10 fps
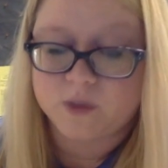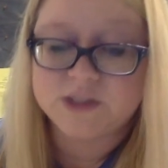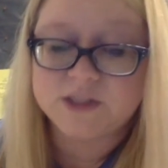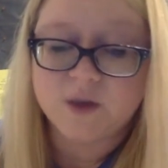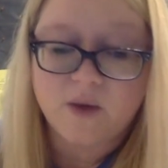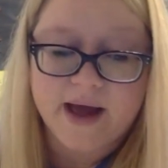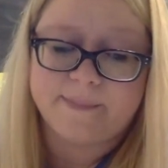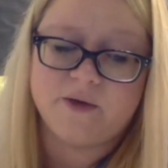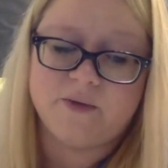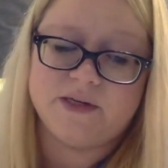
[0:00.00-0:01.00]
We're so
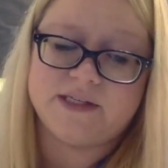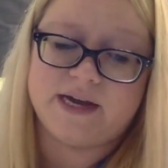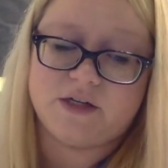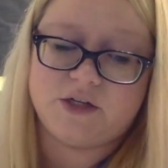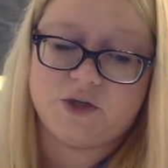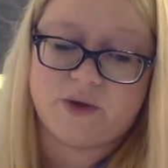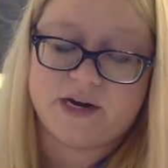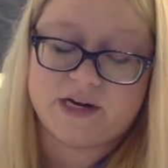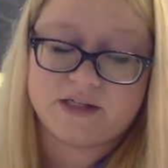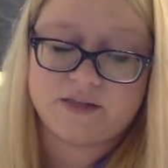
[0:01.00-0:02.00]
happy you decided to join
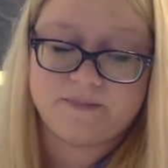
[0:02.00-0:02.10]
us.